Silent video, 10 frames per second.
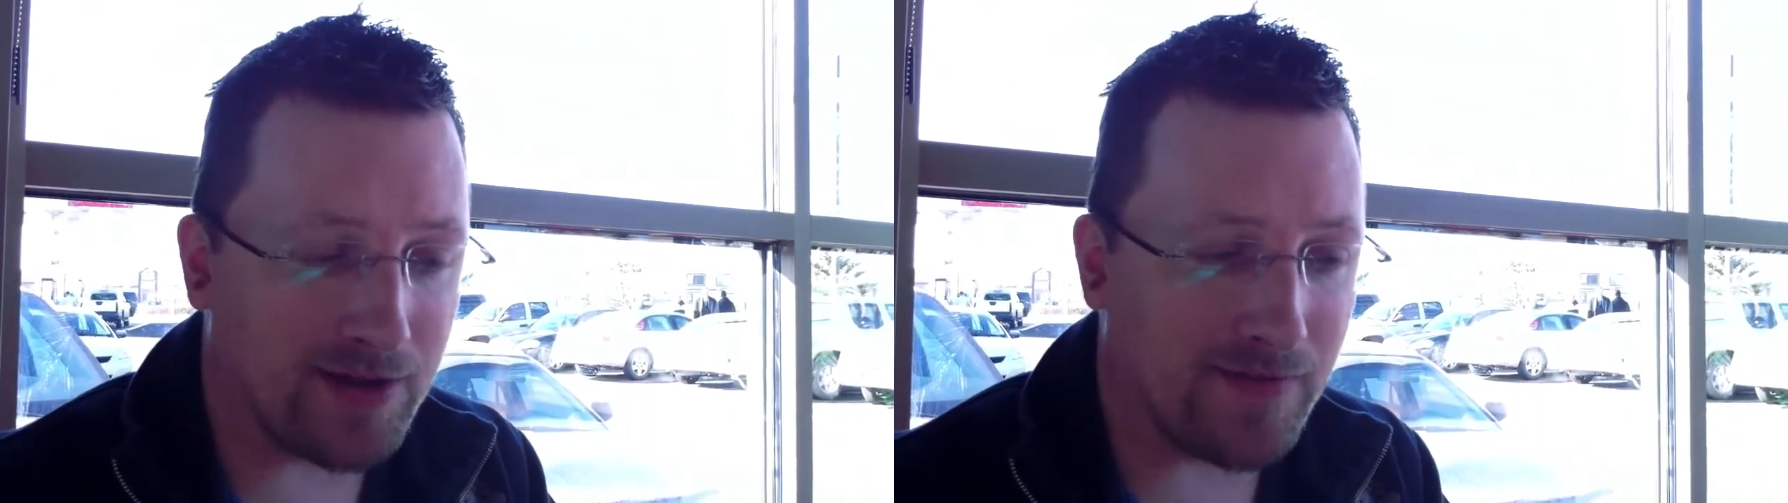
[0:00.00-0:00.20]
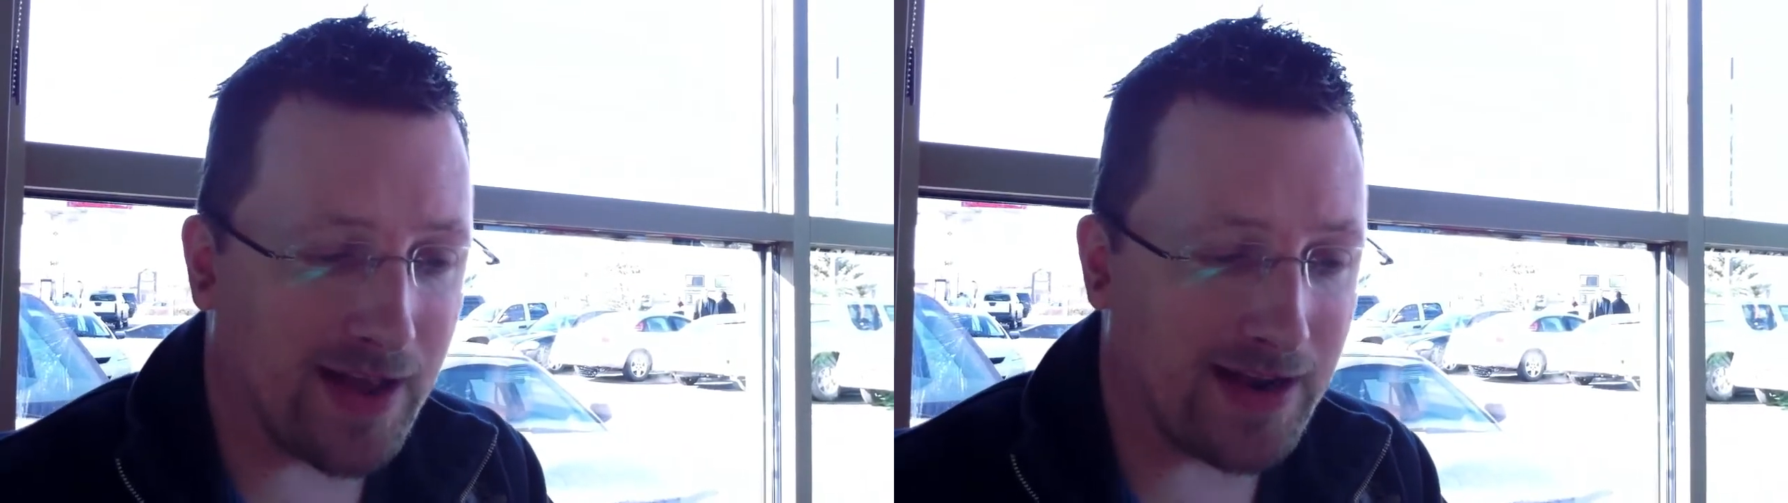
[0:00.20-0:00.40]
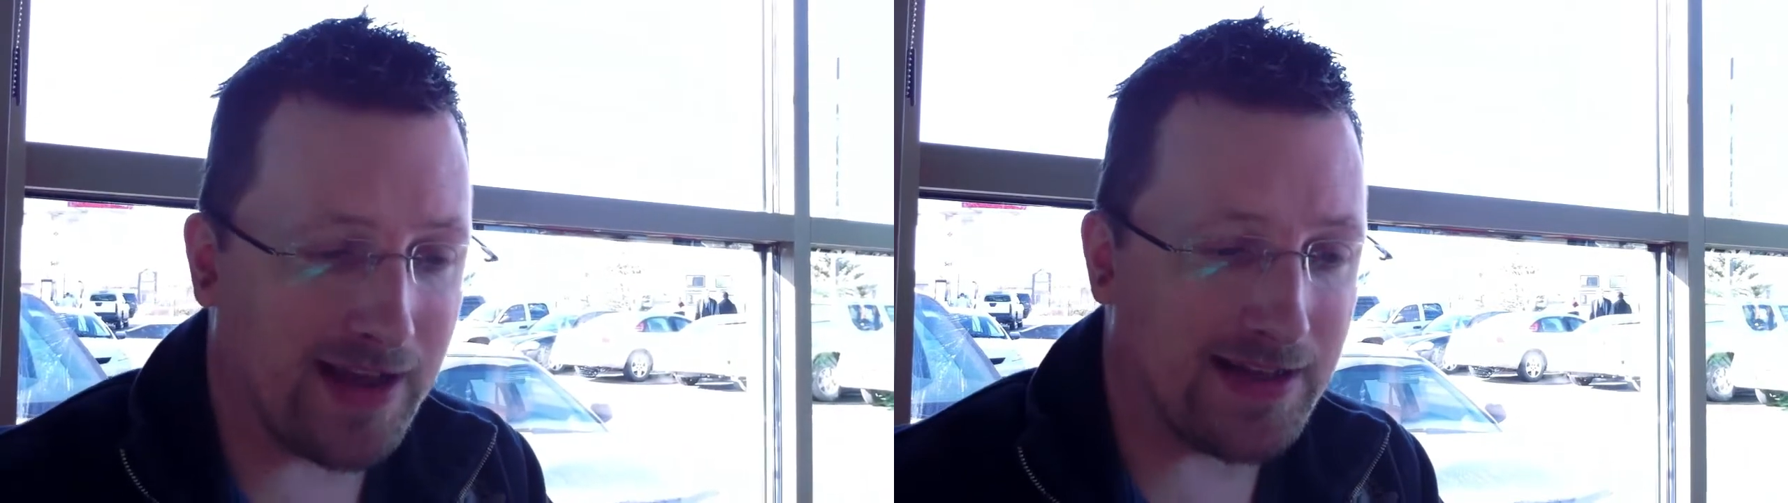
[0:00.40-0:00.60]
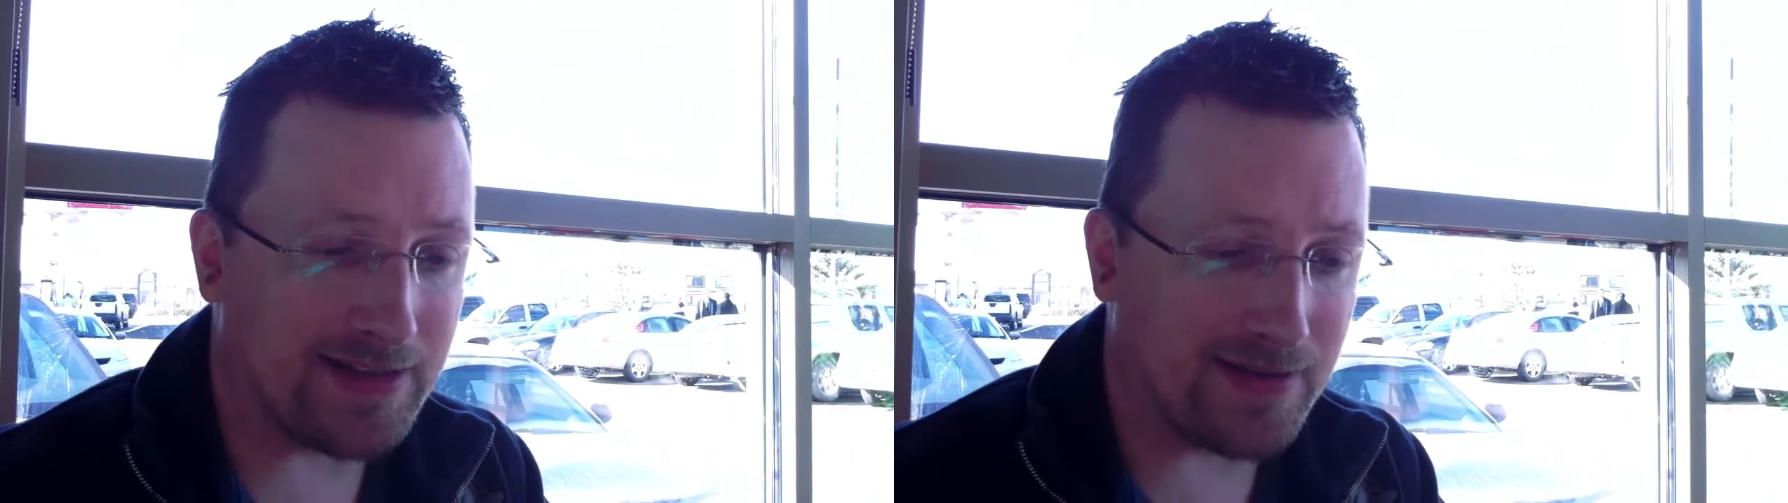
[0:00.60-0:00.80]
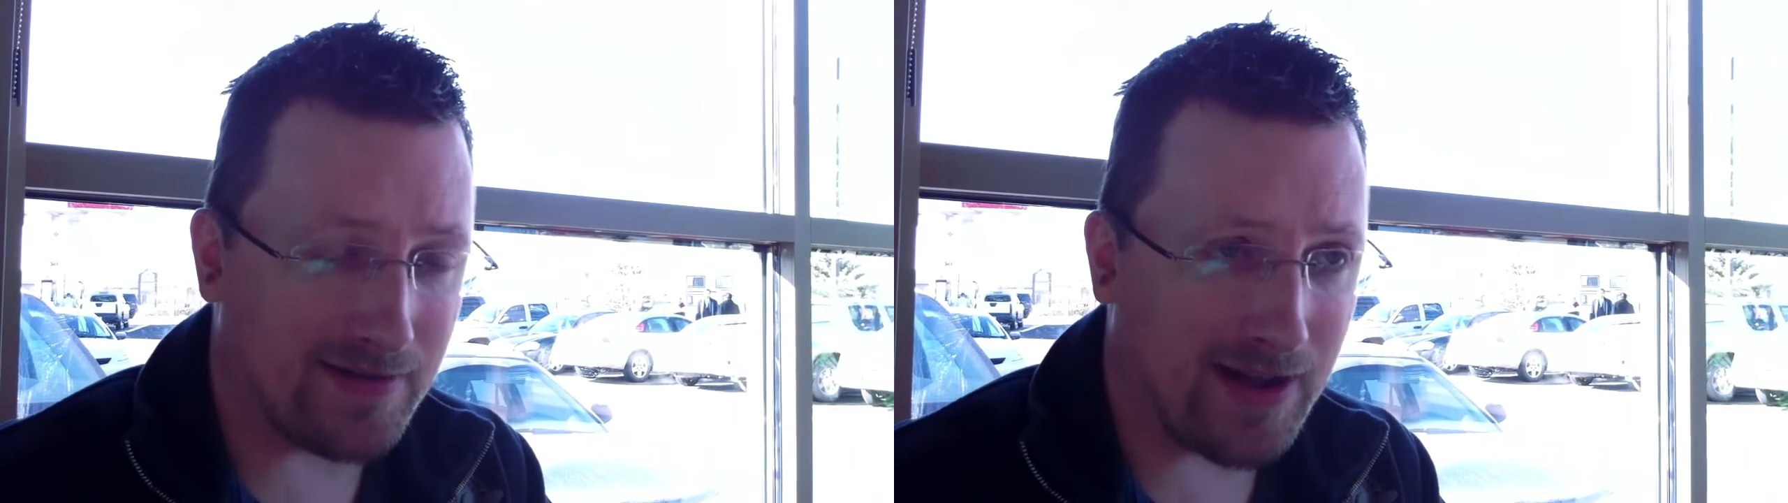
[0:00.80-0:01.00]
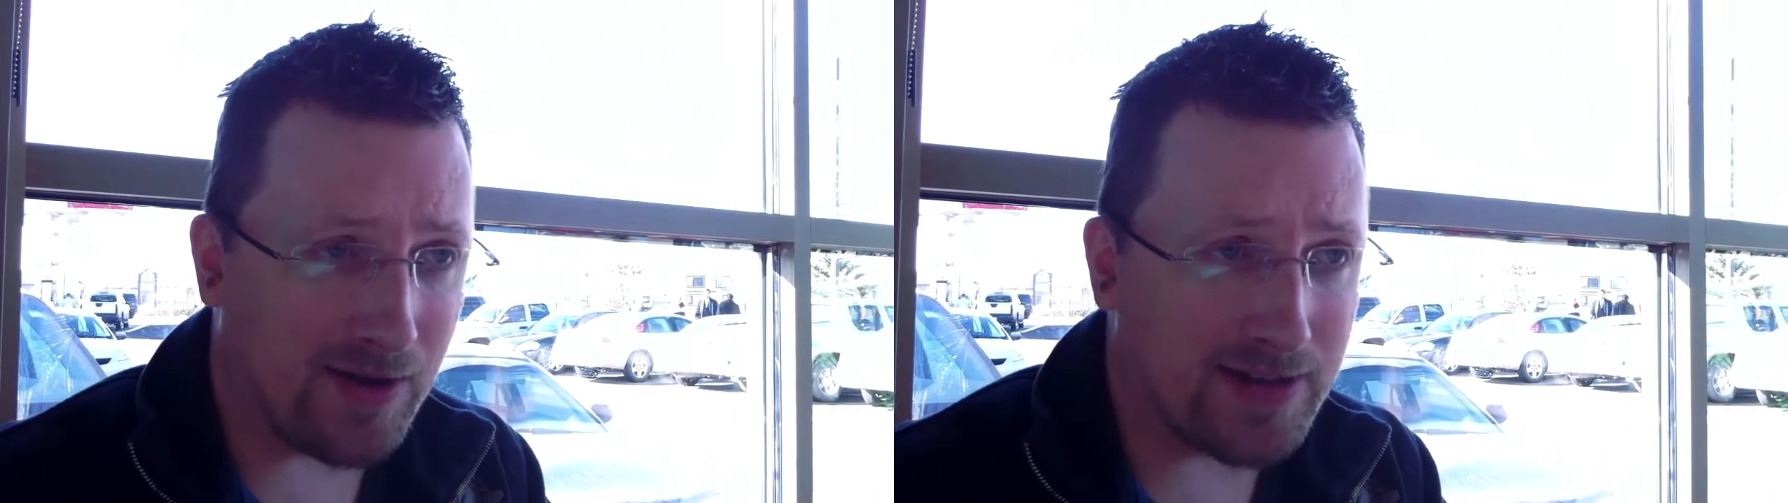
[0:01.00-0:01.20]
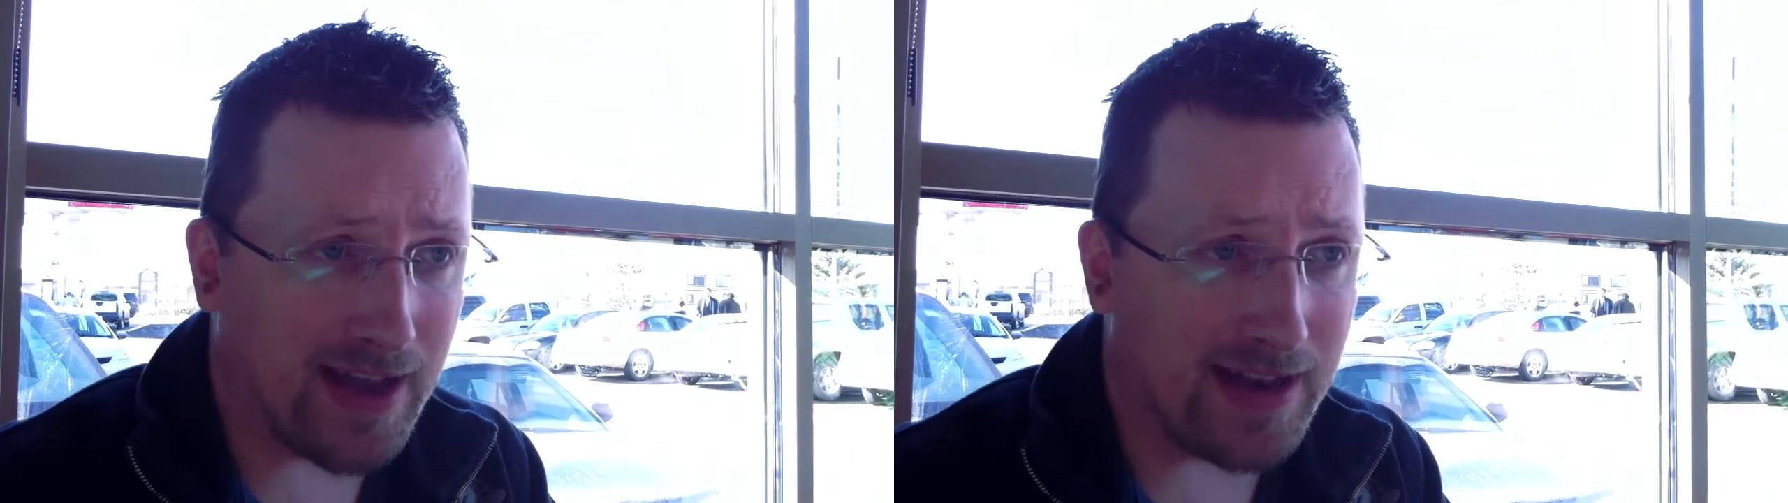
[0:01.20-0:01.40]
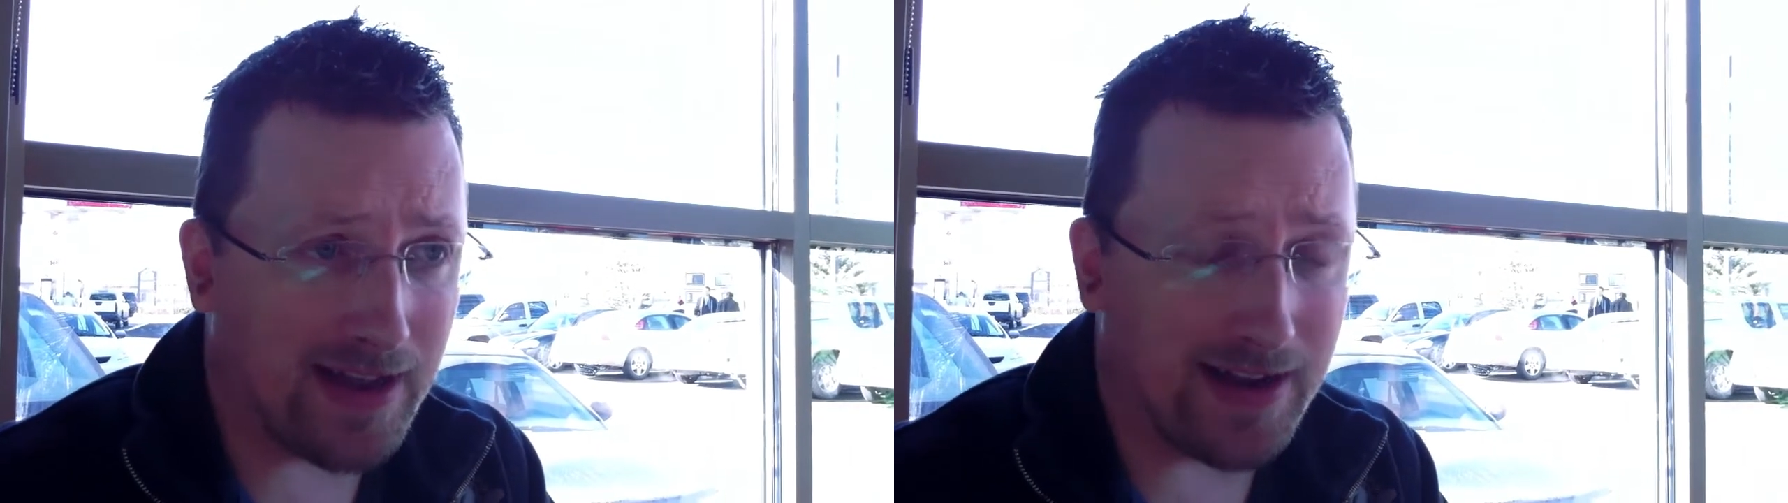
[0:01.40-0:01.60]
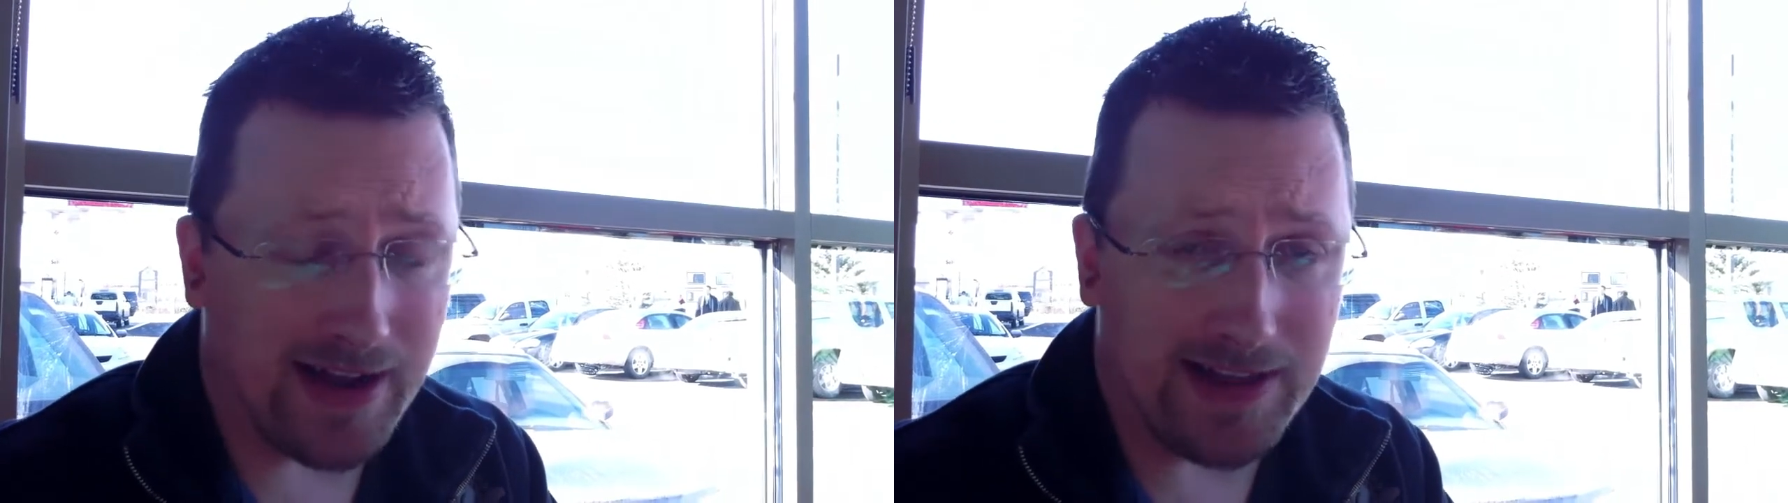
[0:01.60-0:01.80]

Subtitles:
out of that list, I was getting like